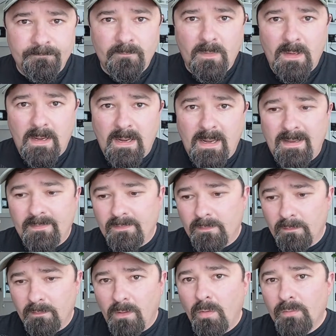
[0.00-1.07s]
it has
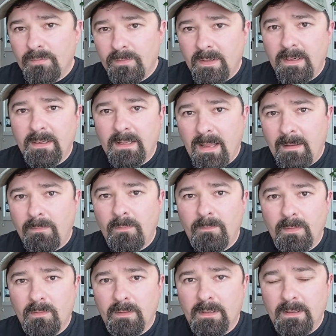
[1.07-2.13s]
the lowest end
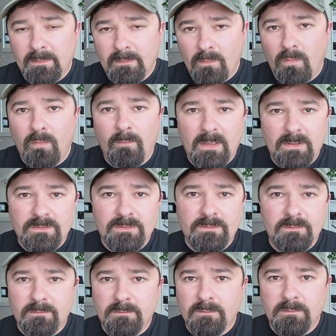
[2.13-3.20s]
capability in the whole mesh
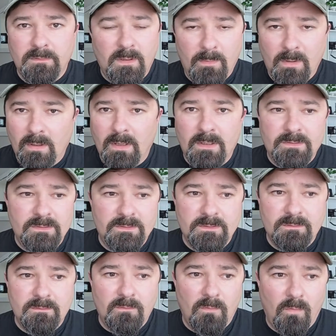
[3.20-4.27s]

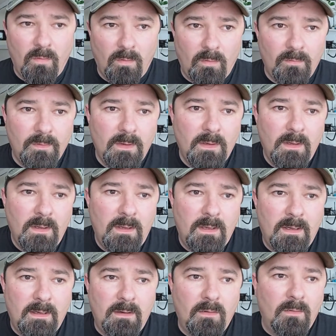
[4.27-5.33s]
communications world.
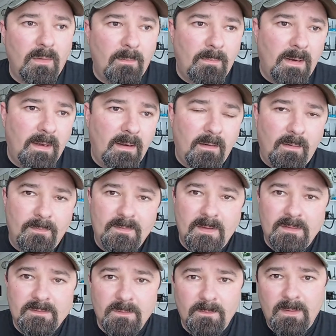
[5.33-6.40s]
And I know that might
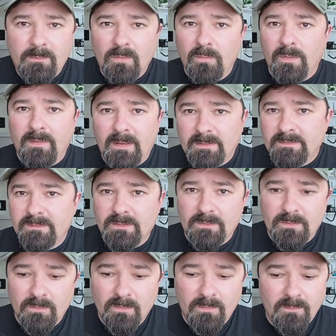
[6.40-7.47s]
upset some people, but that's the
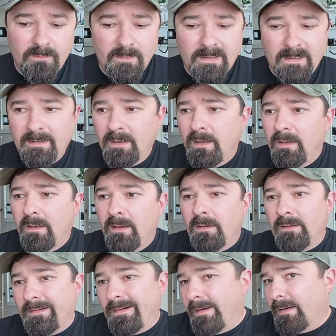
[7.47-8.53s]
truth of the fact.
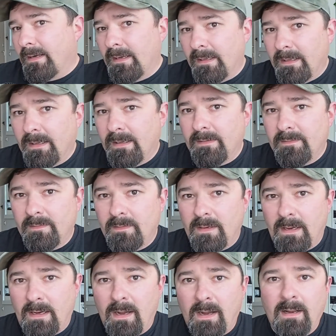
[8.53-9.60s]
You're not going to get
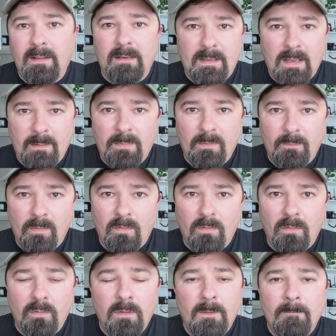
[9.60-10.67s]
a highly
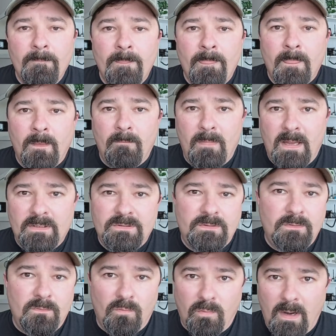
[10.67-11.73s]
capable
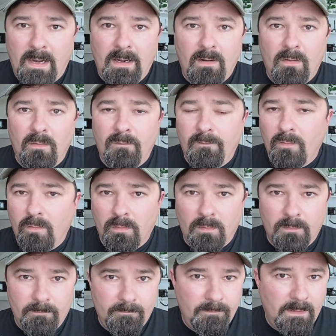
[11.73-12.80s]
mesh radio
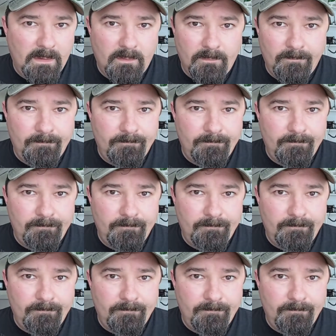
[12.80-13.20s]
for, you know,